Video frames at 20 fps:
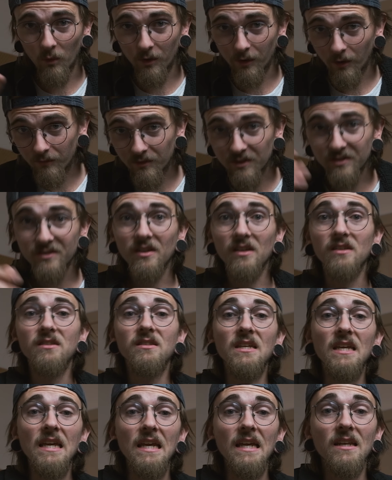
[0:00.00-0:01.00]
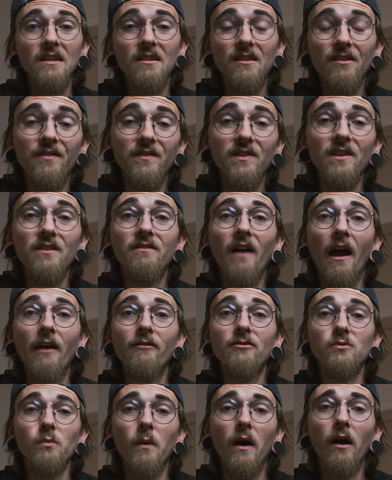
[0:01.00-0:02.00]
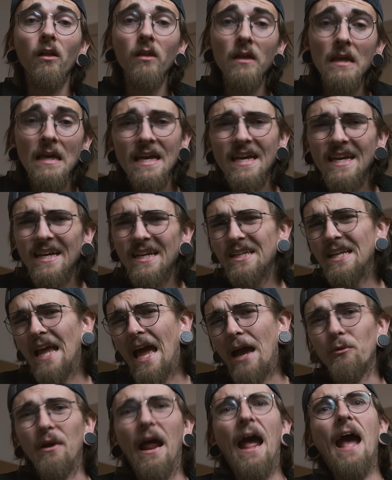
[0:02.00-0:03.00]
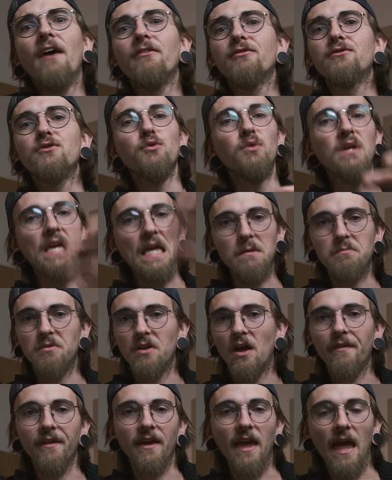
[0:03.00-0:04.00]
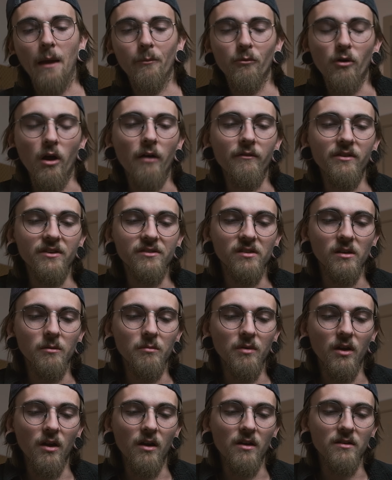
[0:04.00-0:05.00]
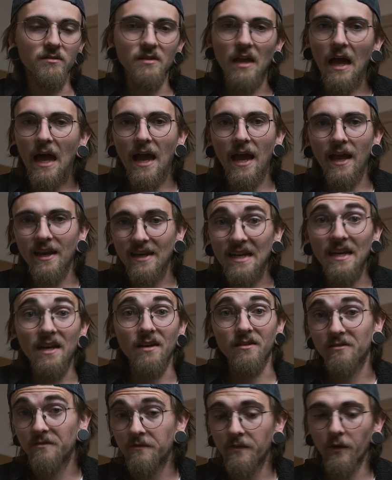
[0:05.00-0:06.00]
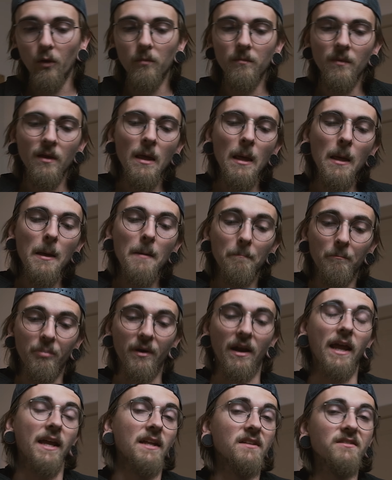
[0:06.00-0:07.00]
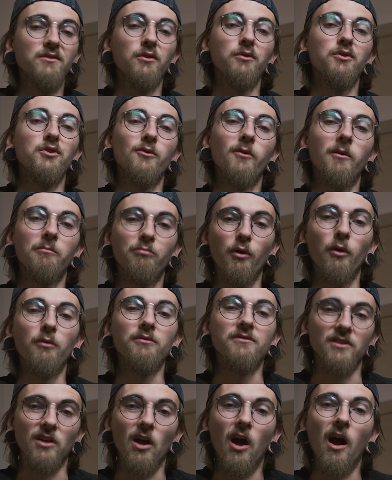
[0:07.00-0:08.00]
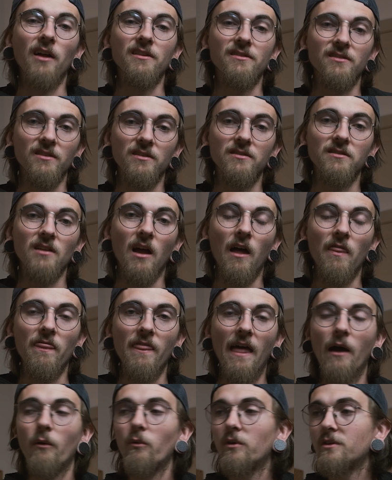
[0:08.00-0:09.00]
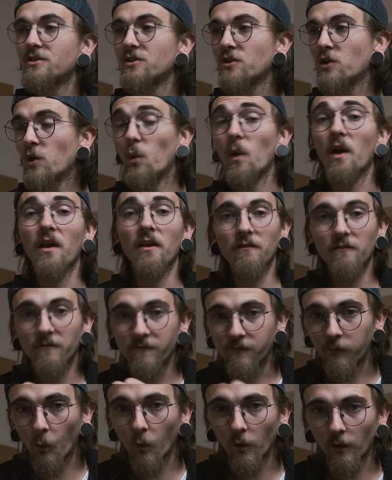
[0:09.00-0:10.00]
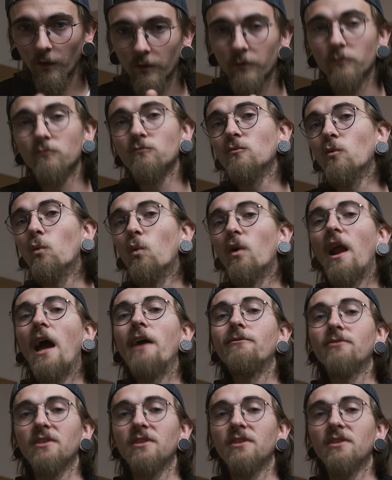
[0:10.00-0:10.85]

one of the 16 to 55 as well, I would have to keep it on the camera, obviously, because I need it to film, but I can still do a pros and cons list on that one too, for what I've